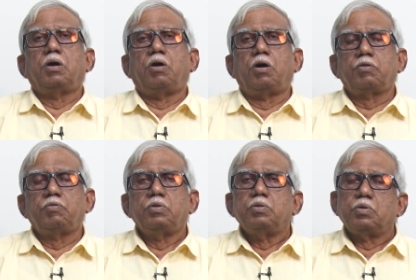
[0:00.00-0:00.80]

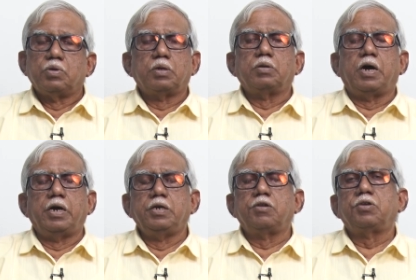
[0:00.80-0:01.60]
or
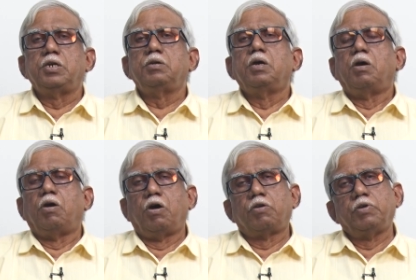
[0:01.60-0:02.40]
higher side
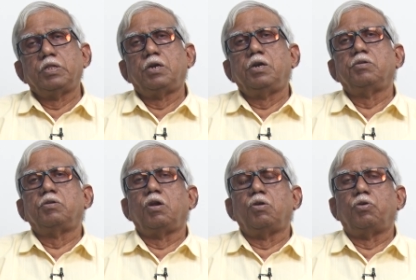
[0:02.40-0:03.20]
or whether it is
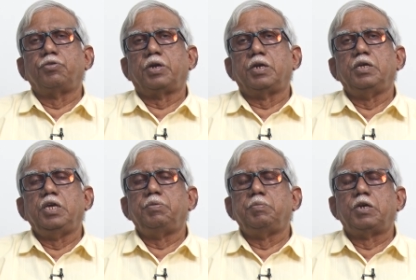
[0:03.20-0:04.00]
on a lower side.
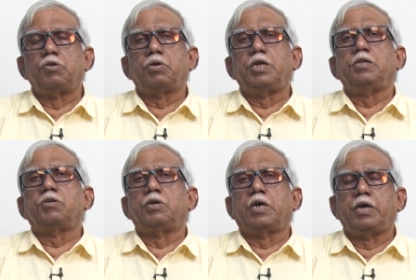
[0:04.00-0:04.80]
If hematocrit is
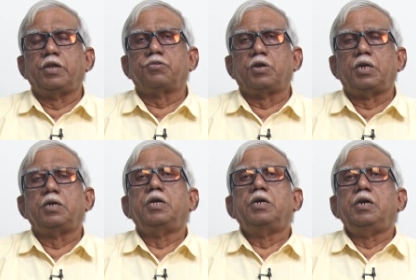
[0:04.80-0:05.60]
on a higher
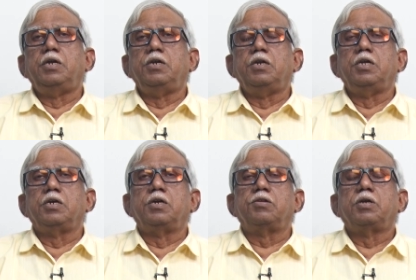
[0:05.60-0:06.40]
side, it
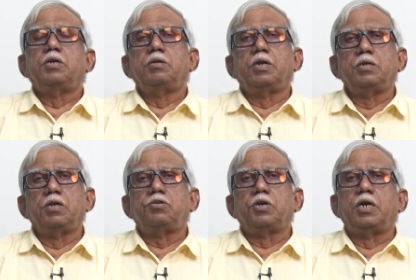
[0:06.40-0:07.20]
indicates that
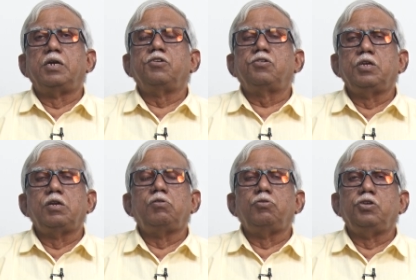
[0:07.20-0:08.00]
the child is still
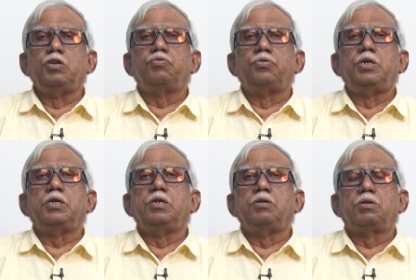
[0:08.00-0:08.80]
losing
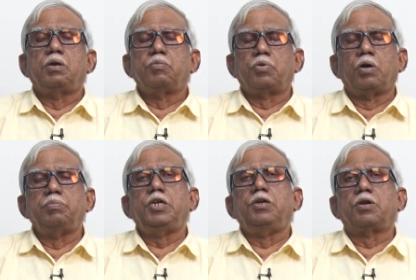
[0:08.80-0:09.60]
fluid
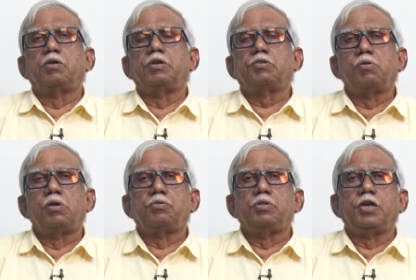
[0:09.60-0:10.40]
from the
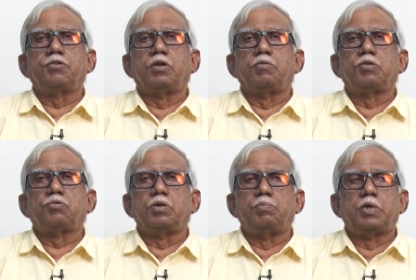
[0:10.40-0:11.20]
intravascular to the
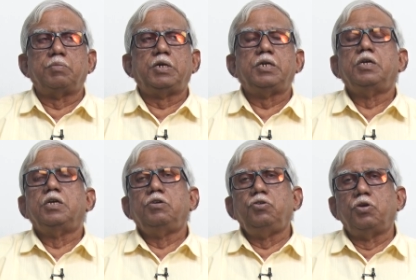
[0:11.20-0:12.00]
extravascular compartment.
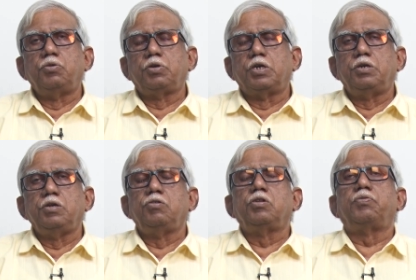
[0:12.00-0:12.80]
You have to
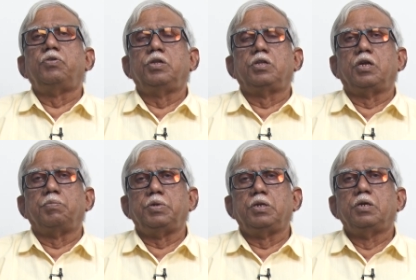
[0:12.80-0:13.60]
continue the fluid
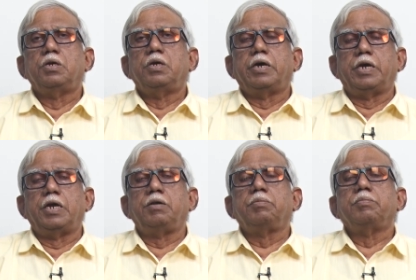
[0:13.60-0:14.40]
therapy
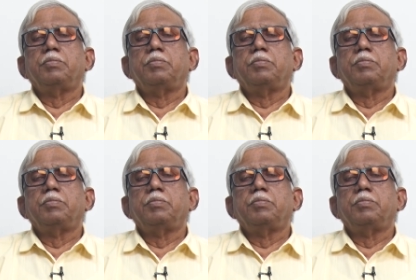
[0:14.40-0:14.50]
and